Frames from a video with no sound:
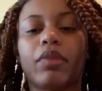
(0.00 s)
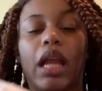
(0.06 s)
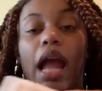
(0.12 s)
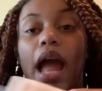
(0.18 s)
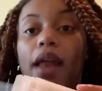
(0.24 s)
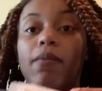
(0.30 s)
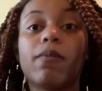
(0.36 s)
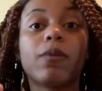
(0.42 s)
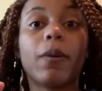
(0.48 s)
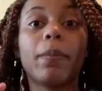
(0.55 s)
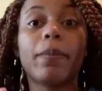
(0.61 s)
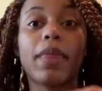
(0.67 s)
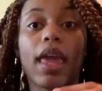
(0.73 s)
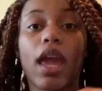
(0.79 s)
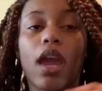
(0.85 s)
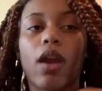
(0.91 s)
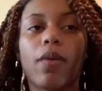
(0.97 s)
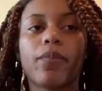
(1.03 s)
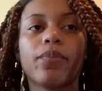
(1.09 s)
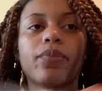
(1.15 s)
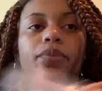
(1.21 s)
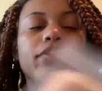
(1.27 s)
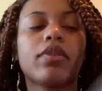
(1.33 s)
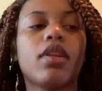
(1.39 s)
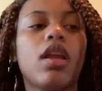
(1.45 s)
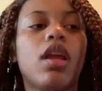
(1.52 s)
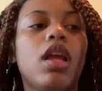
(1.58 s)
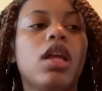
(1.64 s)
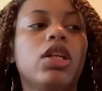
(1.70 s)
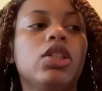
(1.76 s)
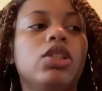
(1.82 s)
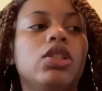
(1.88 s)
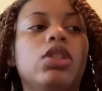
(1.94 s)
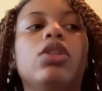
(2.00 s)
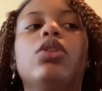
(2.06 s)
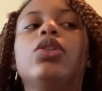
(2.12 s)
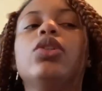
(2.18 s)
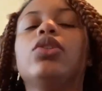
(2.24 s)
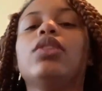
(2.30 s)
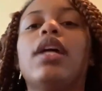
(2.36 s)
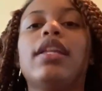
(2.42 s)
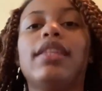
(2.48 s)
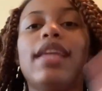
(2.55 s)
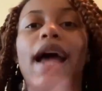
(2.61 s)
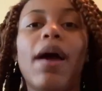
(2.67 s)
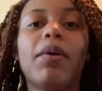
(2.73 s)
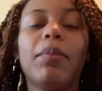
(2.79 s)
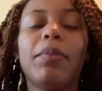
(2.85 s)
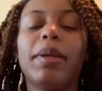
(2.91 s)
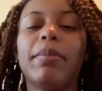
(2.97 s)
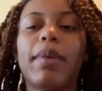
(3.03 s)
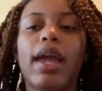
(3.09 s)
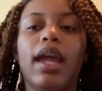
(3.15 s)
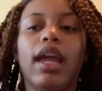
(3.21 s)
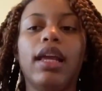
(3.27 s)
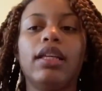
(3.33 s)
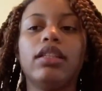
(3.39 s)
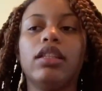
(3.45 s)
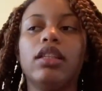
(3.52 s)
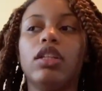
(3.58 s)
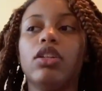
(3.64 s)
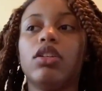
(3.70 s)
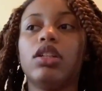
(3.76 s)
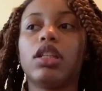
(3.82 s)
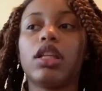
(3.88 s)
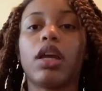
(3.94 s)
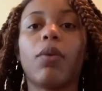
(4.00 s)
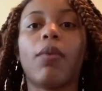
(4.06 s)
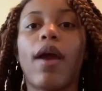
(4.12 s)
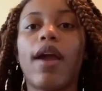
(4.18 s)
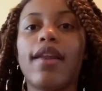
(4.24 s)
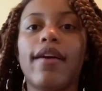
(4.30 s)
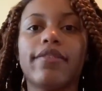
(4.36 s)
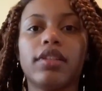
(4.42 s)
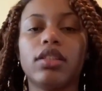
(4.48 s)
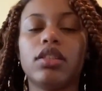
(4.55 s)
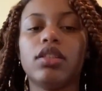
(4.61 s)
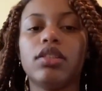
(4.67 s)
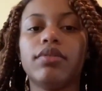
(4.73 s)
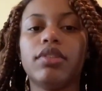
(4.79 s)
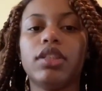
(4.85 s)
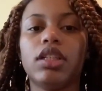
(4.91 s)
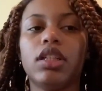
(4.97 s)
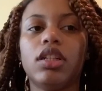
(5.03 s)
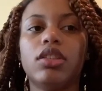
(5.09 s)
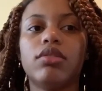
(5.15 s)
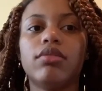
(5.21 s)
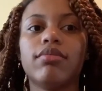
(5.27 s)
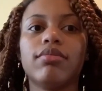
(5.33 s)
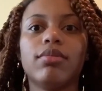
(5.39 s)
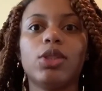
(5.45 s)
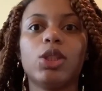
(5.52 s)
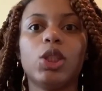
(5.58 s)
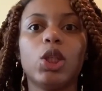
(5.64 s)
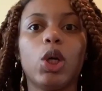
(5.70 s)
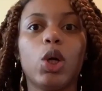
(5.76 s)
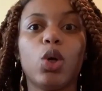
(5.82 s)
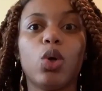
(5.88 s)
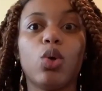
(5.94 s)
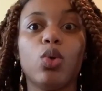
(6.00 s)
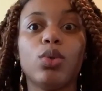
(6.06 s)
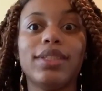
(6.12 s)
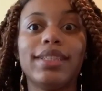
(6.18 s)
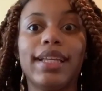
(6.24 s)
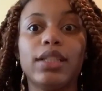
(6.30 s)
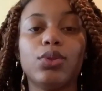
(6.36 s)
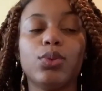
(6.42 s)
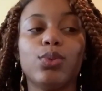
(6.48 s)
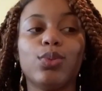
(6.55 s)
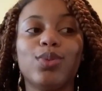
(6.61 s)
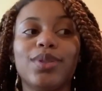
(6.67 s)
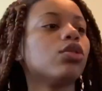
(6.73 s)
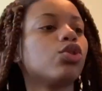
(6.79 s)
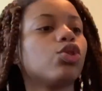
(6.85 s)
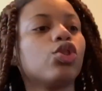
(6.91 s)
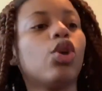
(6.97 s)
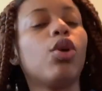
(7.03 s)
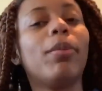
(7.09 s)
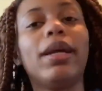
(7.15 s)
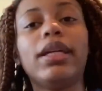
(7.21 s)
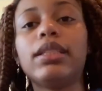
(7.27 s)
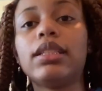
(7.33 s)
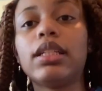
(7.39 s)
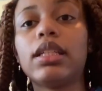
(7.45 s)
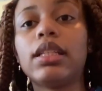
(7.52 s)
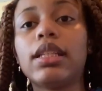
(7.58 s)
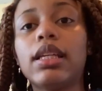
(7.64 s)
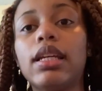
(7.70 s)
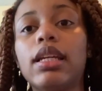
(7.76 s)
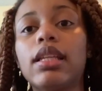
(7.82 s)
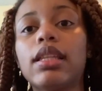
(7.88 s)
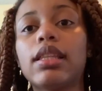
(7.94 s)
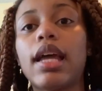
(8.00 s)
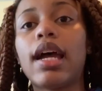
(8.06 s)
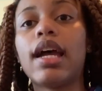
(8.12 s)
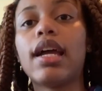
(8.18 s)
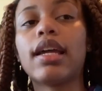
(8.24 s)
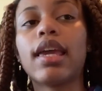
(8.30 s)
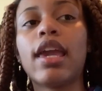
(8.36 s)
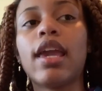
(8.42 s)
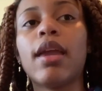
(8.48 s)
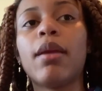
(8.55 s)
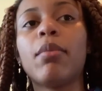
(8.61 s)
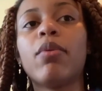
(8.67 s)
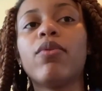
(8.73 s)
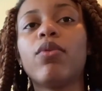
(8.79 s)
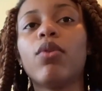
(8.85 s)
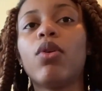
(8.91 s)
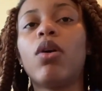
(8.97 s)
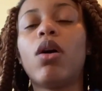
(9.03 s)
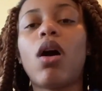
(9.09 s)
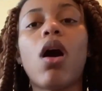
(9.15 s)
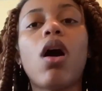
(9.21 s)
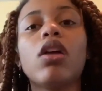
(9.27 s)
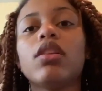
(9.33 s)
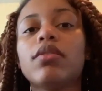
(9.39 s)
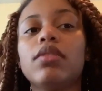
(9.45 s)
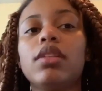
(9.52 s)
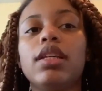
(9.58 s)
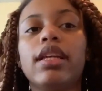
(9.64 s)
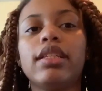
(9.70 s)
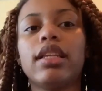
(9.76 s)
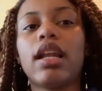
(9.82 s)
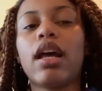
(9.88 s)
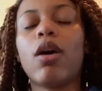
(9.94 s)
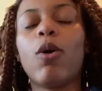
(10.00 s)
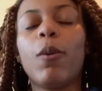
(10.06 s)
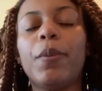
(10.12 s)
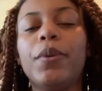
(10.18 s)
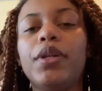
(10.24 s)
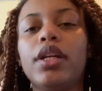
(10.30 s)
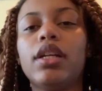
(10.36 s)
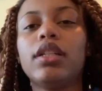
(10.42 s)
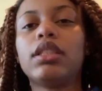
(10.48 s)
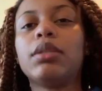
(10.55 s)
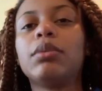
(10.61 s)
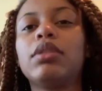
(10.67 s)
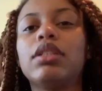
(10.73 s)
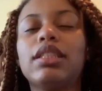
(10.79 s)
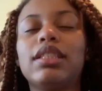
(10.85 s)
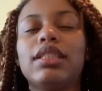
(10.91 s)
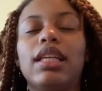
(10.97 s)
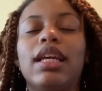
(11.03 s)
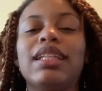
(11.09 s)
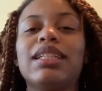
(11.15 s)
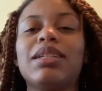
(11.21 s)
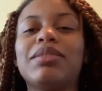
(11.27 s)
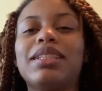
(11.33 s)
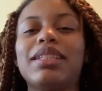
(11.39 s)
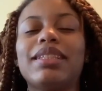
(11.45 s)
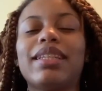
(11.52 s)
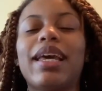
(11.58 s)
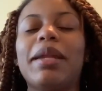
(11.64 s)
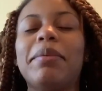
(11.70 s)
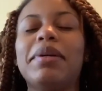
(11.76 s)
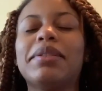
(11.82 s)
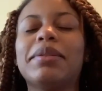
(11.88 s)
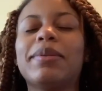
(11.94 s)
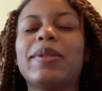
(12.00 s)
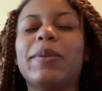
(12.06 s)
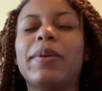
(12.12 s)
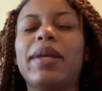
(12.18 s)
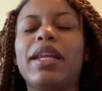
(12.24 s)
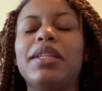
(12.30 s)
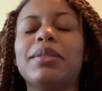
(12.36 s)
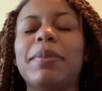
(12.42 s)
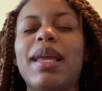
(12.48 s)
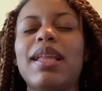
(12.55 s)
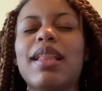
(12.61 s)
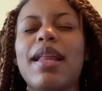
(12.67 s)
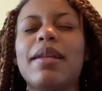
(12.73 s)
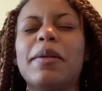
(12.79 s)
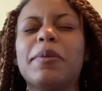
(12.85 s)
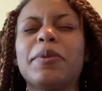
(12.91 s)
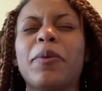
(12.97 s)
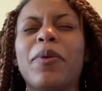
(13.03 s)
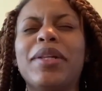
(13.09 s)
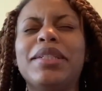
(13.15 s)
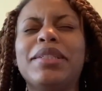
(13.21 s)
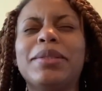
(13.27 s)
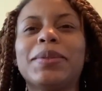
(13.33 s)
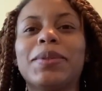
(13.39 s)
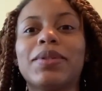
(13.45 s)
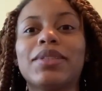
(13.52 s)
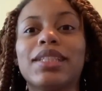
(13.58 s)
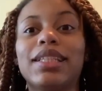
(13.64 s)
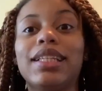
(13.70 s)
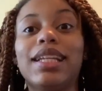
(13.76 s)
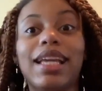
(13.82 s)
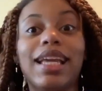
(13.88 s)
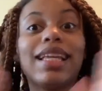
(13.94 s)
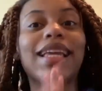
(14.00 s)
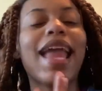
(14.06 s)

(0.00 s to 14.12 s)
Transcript: I'm from there, so that will be made literally right after this video, so stay tuned. So basically that came before all of this, and I opened it because I wanted to see it, because I was excited, because I'm so ready to make that, and I'm so ready to start selling it.